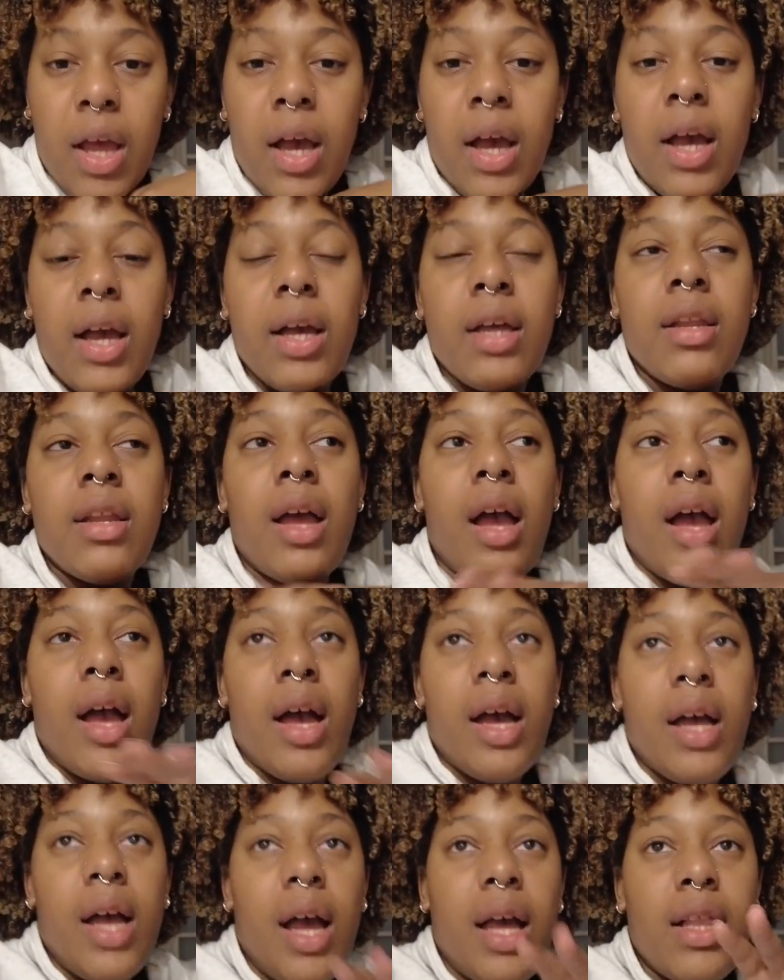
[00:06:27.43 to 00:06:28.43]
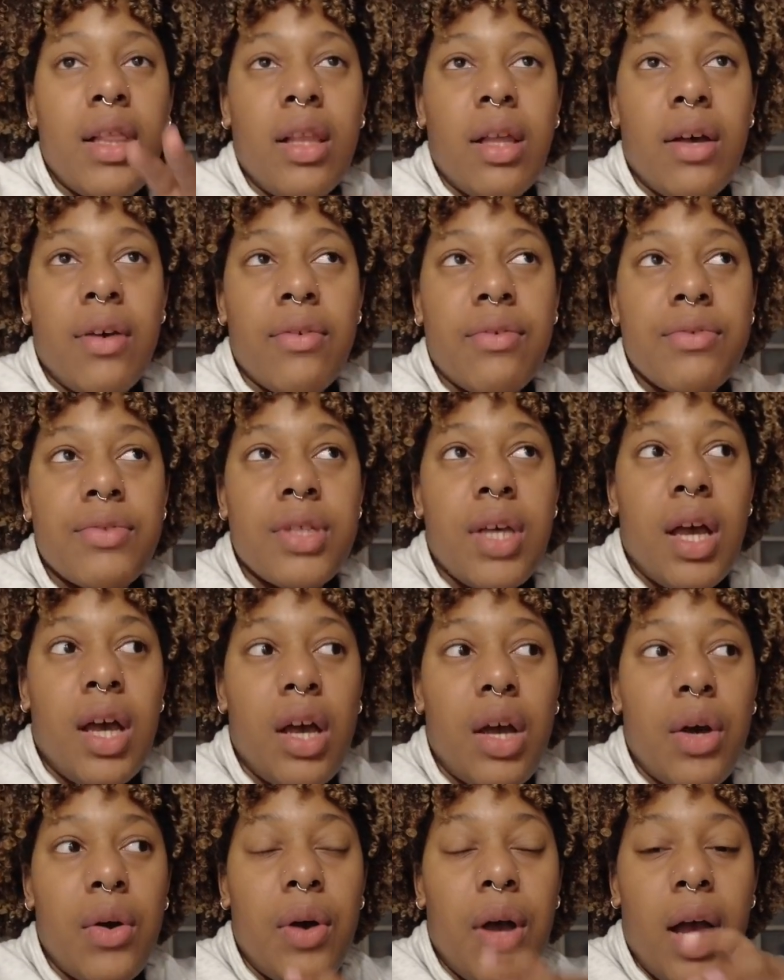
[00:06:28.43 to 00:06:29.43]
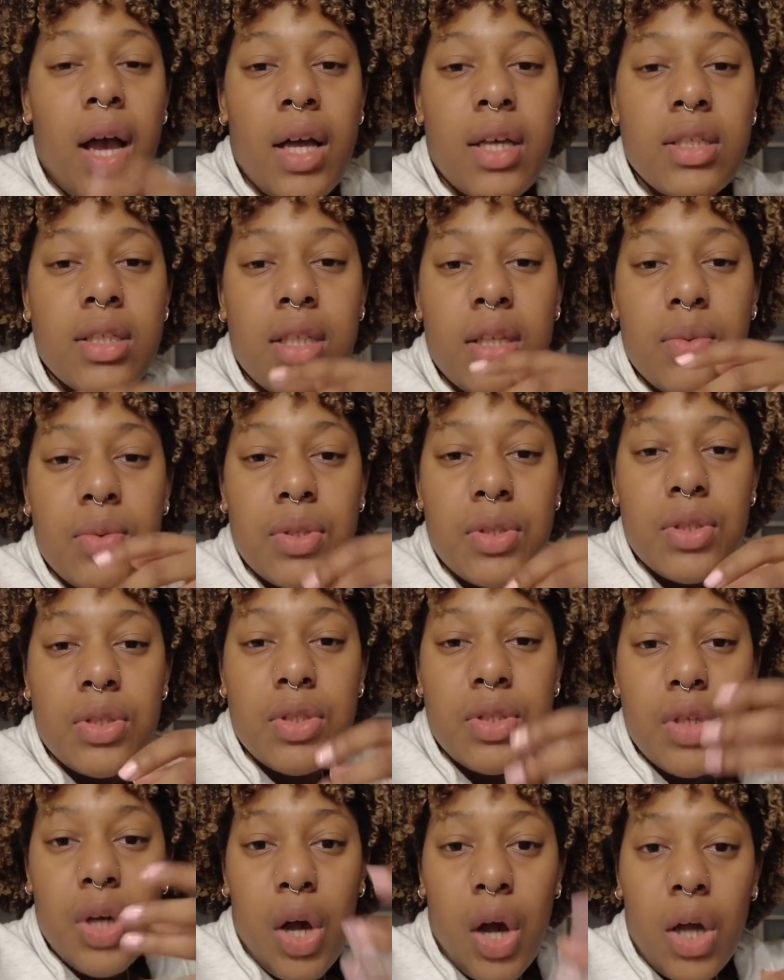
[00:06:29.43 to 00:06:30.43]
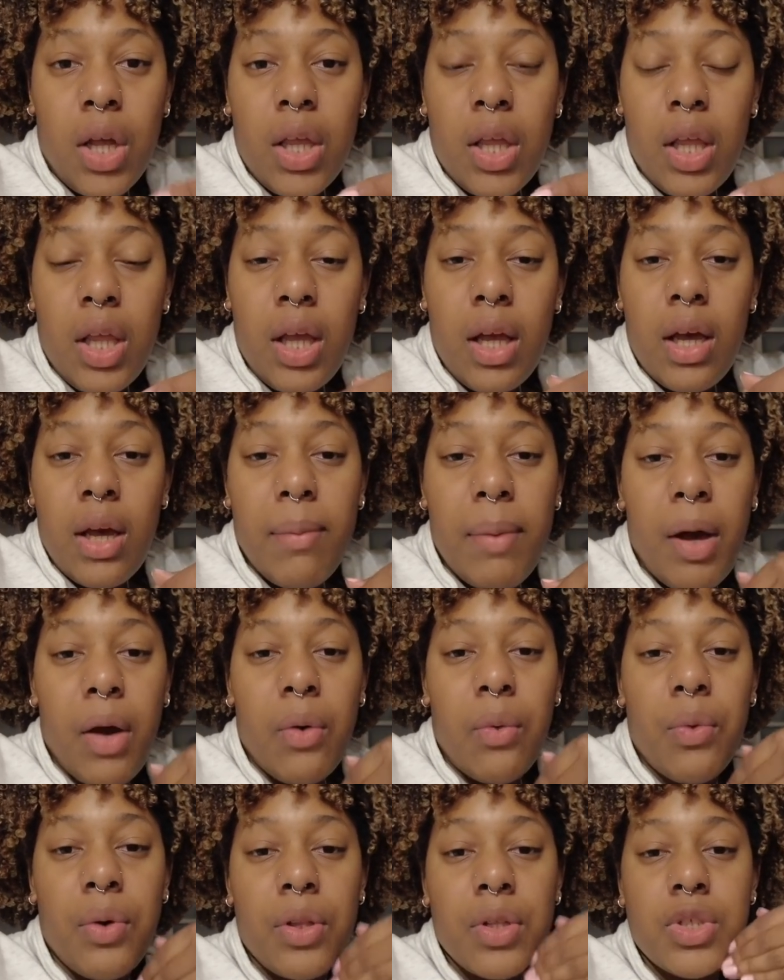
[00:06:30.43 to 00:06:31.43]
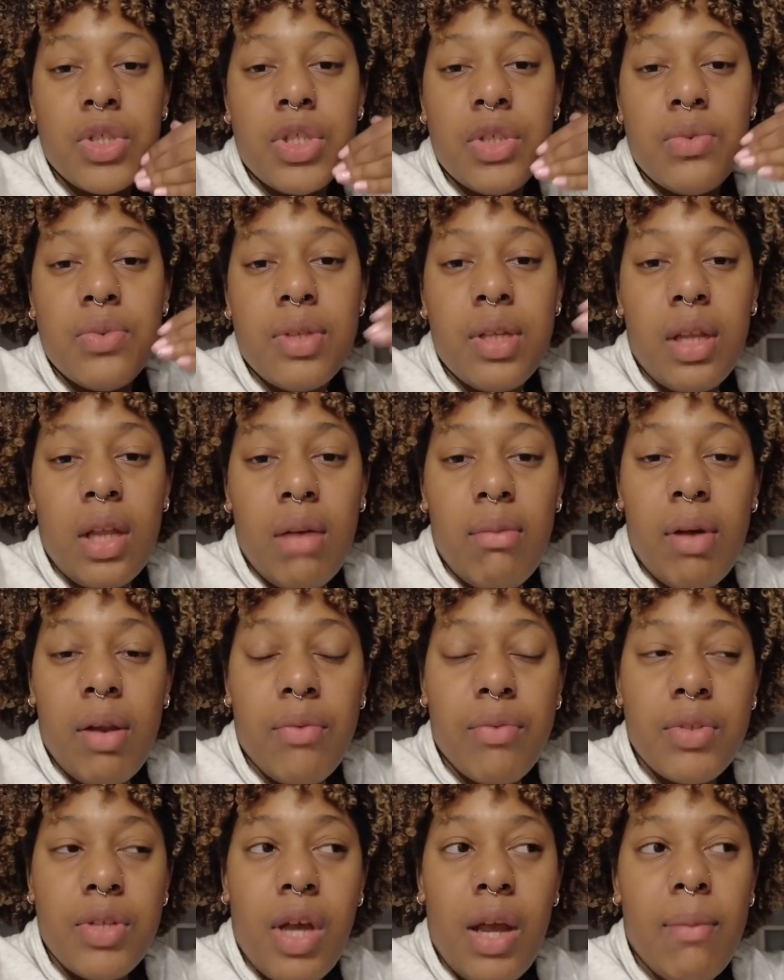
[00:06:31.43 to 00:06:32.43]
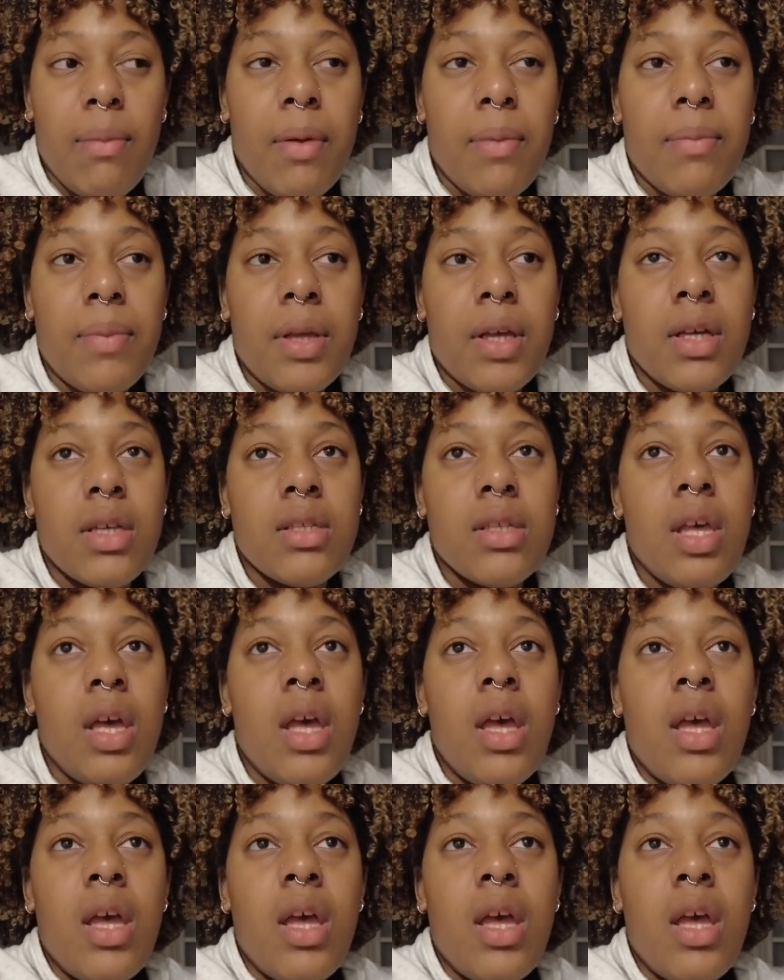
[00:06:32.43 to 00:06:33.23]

And I loved how, as they were talking about whether she was going to come out of retirement, because